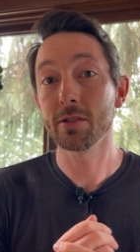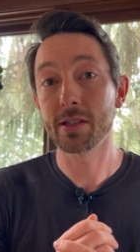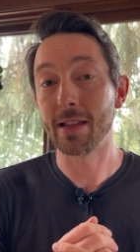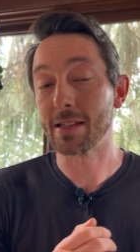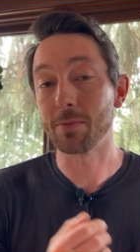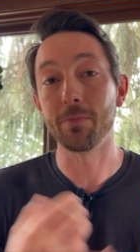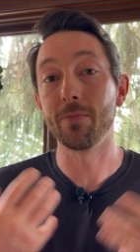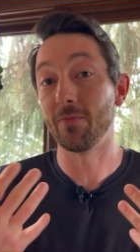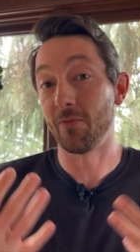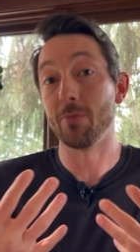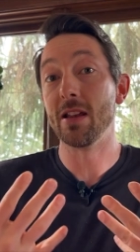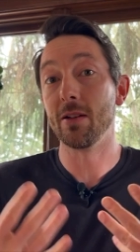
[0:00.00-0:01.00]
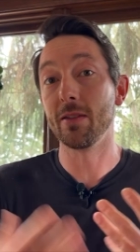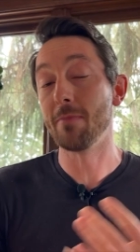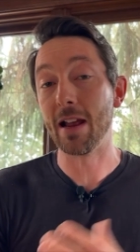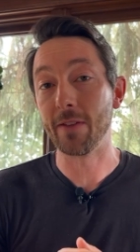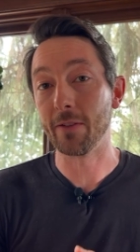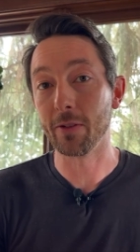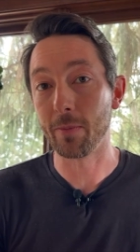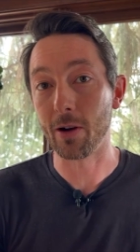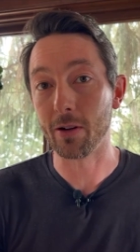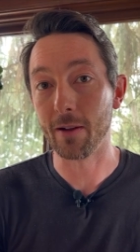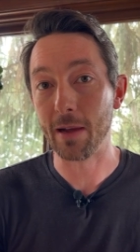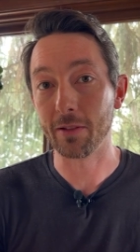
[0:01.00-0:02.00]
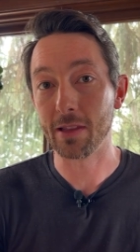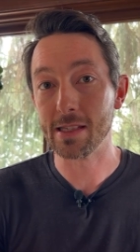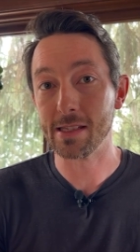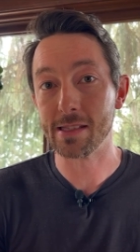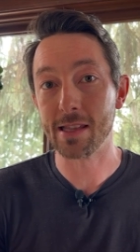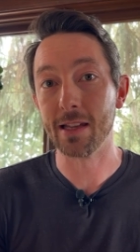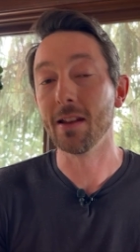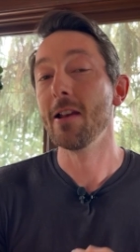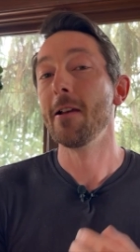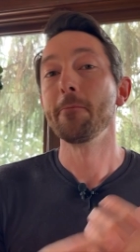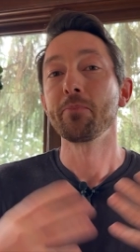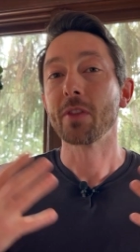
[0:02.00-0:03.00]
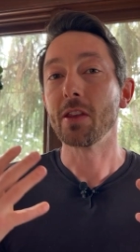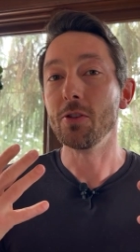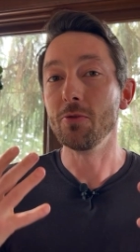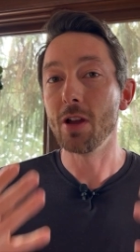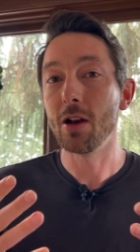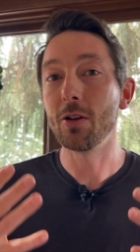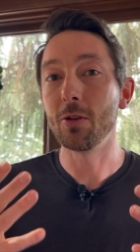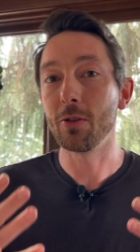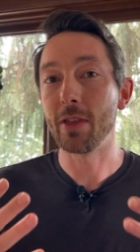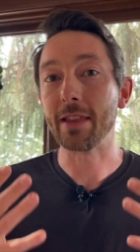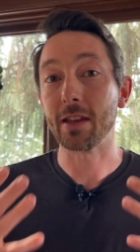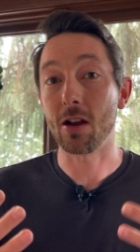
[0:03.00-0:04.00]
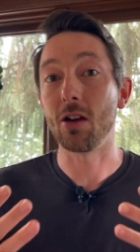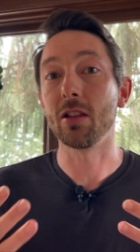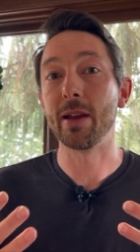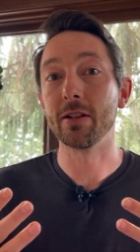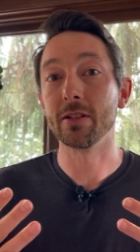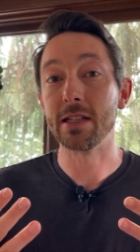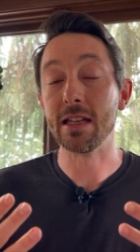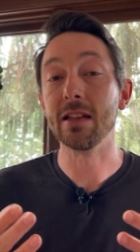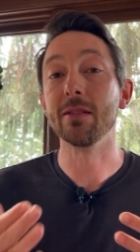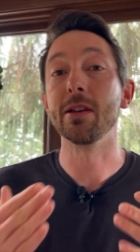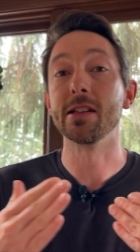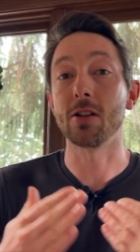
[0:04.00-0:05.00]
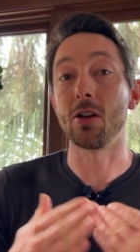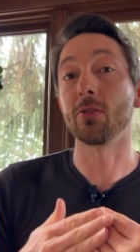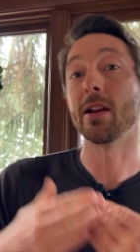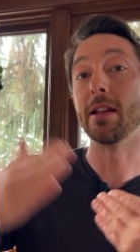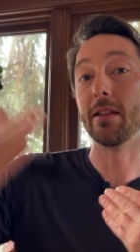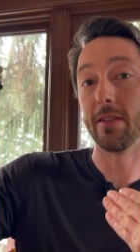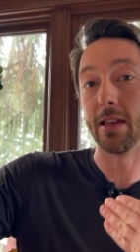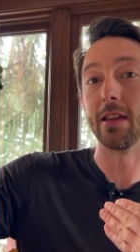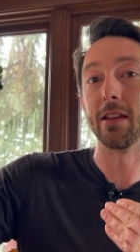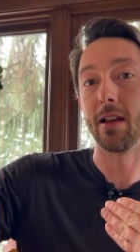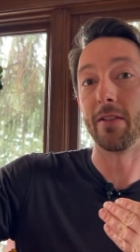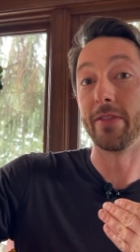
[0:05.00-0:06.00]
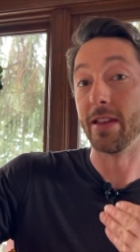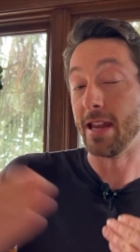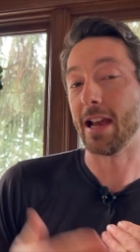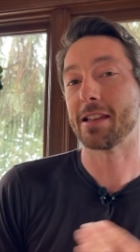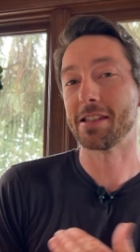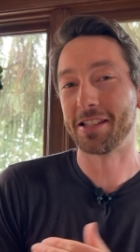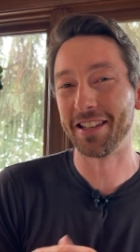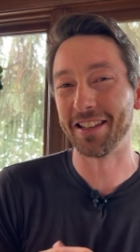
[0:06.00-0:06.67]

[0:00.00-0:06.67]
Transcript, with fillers: So that's for me, my favorite part about this is that you know that the collimator team is already thinking of the next